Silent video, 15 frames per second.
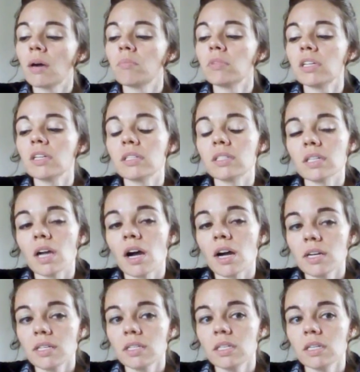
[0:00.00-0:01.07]
because
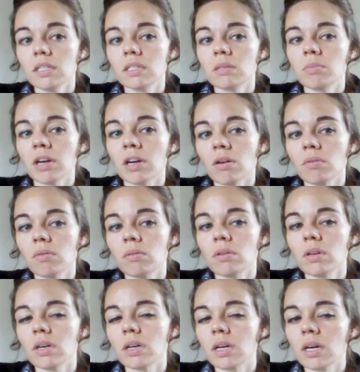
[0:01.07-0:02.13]
I think it's
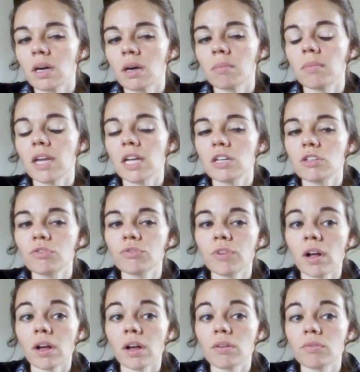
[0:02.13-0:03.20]
about age
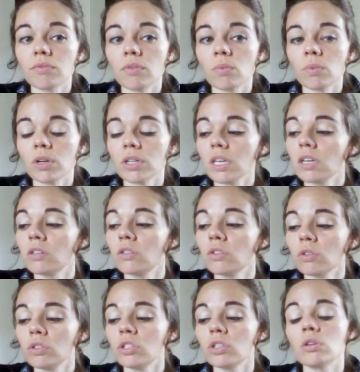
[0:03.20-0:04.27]
5 where kids
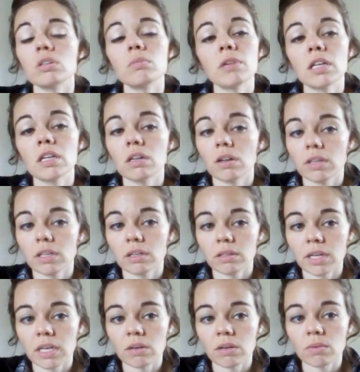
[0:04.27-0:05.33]
are so dependent on their
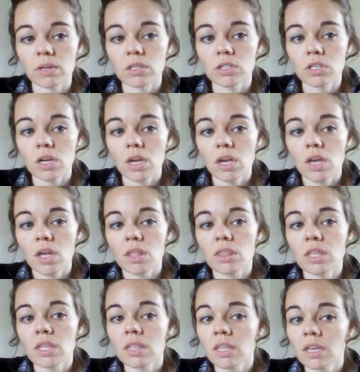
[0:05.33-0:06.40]
language
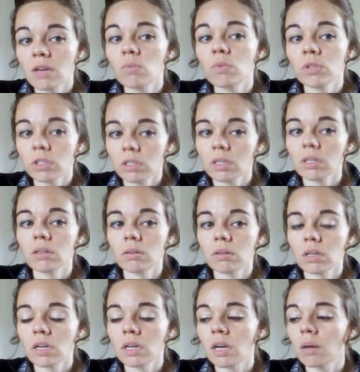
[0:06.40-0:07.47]
that they will start
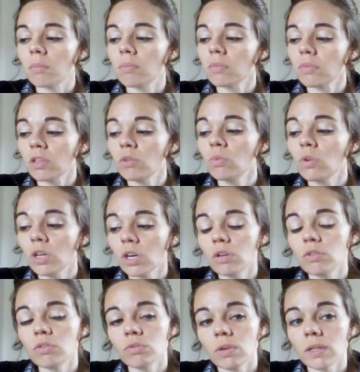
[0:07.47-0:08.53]
you will
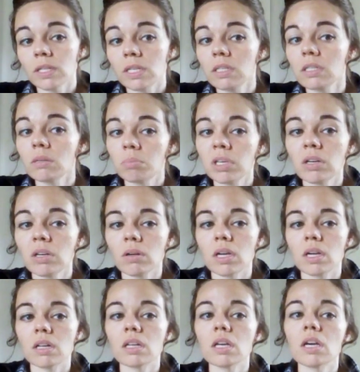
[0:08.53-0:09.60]
go through at least a
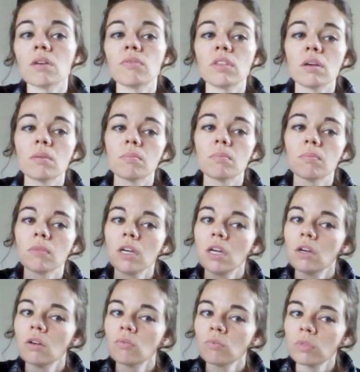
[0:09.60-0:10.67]
period of them
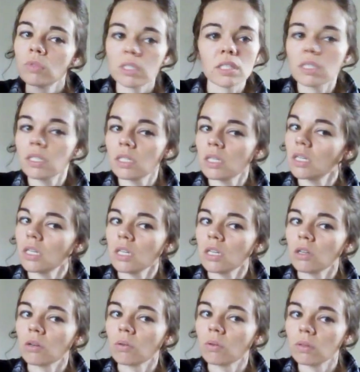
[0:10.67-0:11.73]
resisting
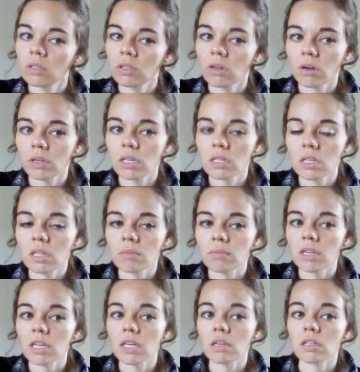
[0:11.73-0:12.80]
you talking to them
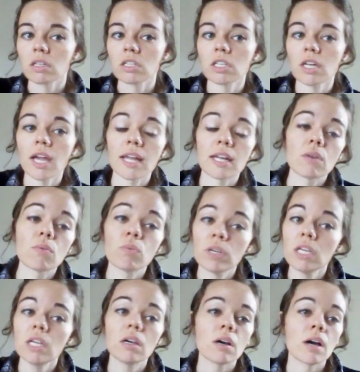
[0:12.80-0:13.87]
in English. And
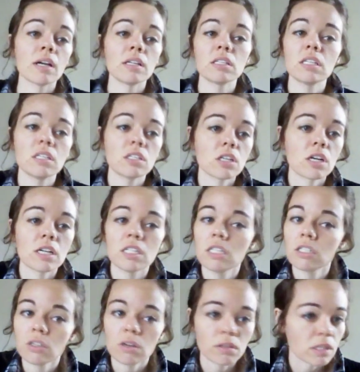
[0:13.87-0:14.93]
I
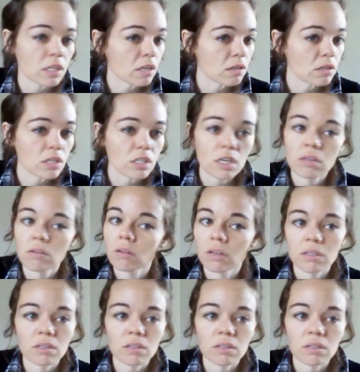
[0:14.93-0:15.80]
teach all in English. I do not